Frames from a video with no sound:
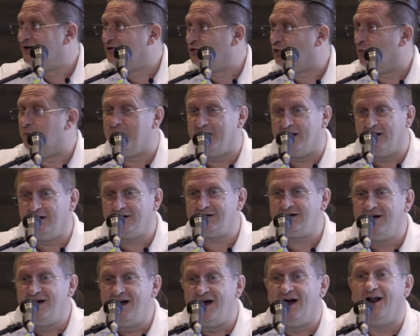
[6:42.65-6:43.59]
to build
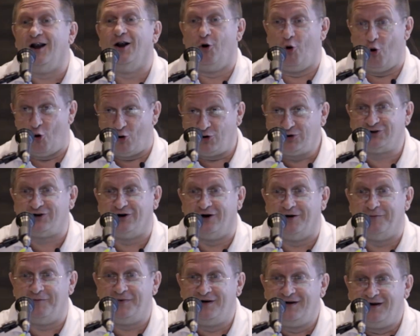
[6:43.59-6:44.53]

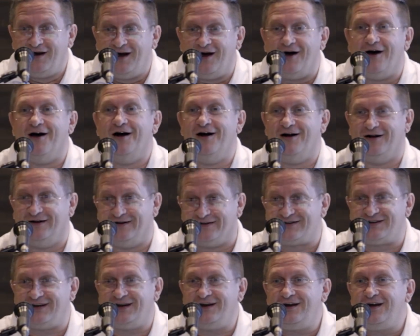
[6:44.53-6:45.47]
long-term a
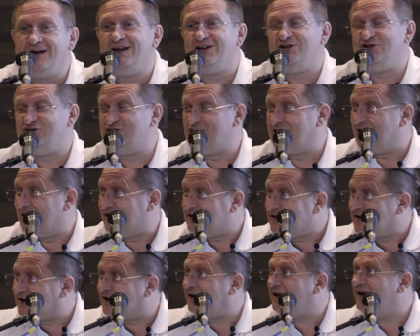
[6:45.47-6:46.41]
healthy,
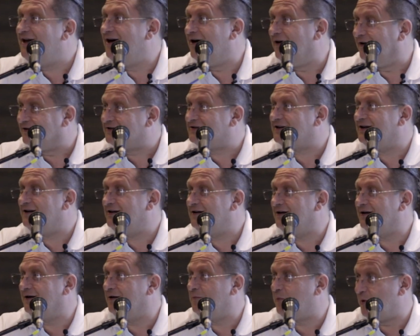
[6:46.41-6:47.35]
genetically healthy
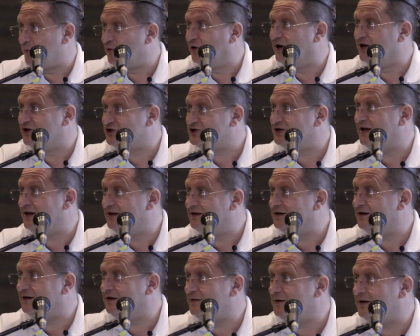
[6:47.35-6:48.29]
population in
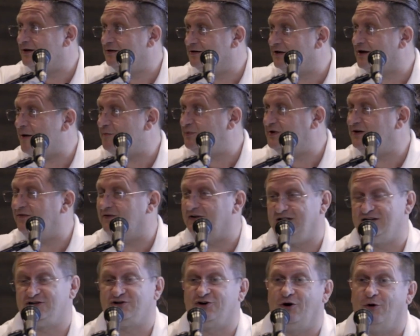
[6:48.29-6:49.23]
the
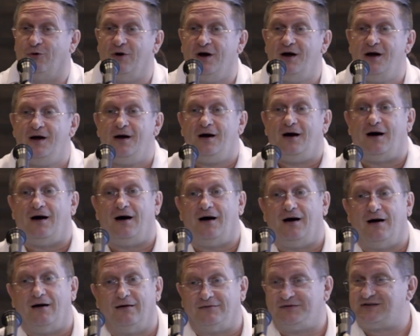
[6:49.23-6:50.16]
captivity. So
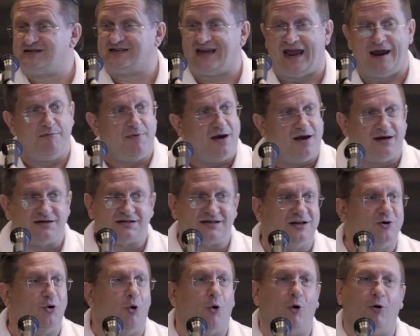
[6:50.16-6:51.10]
same as
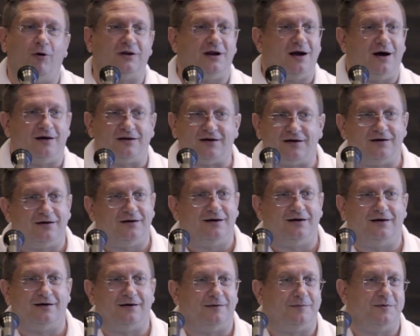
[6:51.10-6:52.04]
in all the other
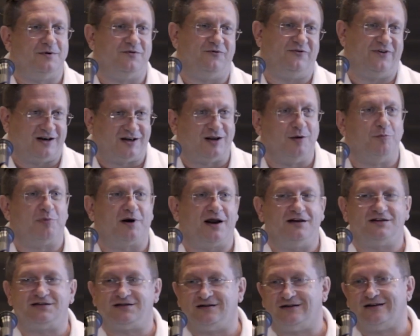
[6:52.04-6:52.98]

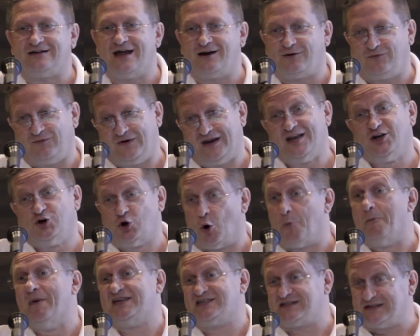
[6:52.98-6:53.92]
vertebrates that we
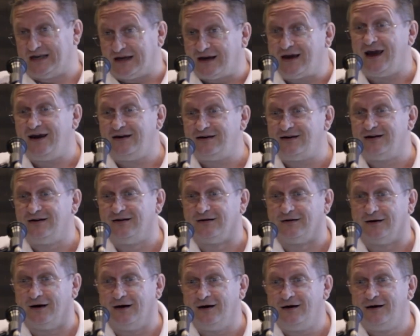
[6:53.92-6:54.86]
domesticate,
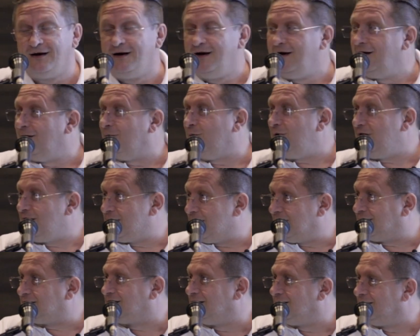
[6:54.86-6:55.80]
yeah, we
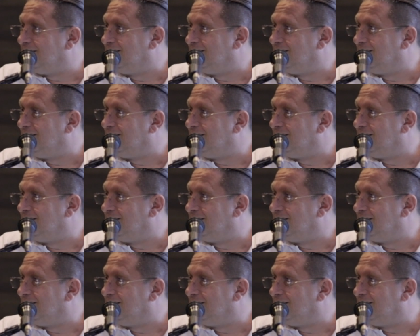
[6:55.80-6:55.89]
get